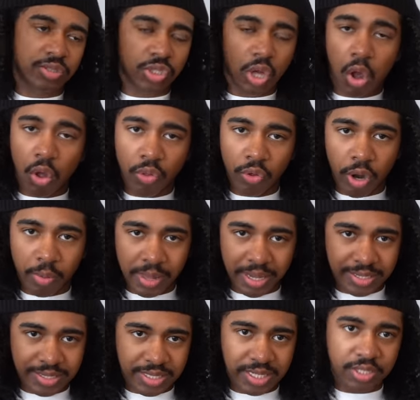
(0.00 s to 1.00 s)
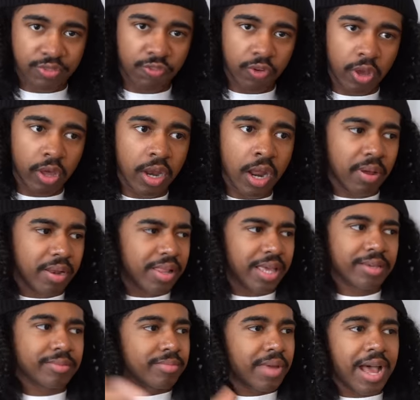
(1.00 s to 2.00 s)
taller, I'm like 6 foot, but
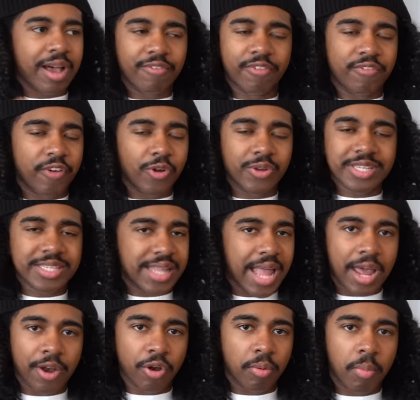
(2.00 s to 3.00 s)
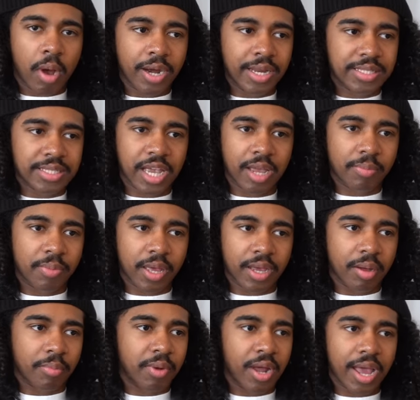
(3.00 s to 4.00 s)
like I have a very standard body type.
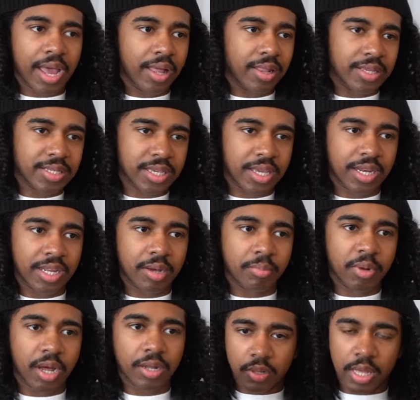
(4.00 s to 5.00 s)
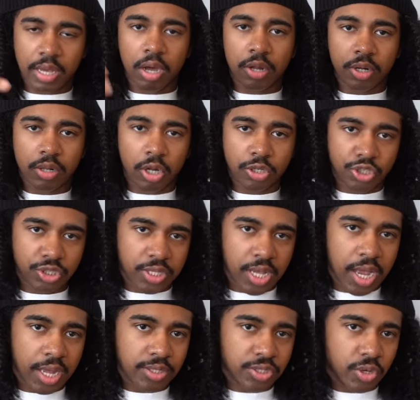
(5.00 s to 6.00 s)
Like I'm not hella skinny, I'm not like on the larger
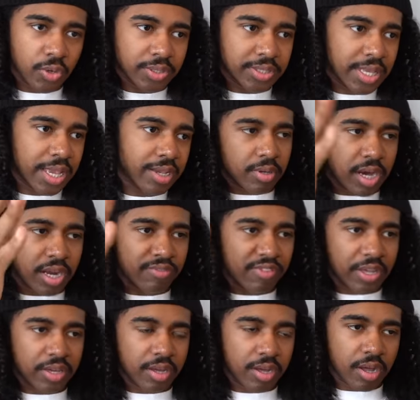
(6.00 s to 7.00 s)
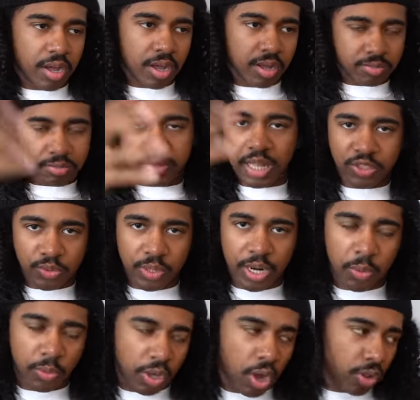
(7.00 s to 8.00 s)
side. So it's like kind of like that's what
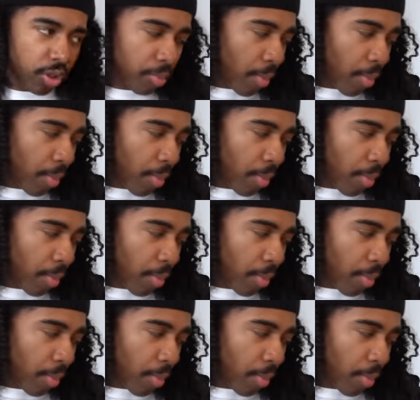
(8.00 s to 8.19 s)
I would call a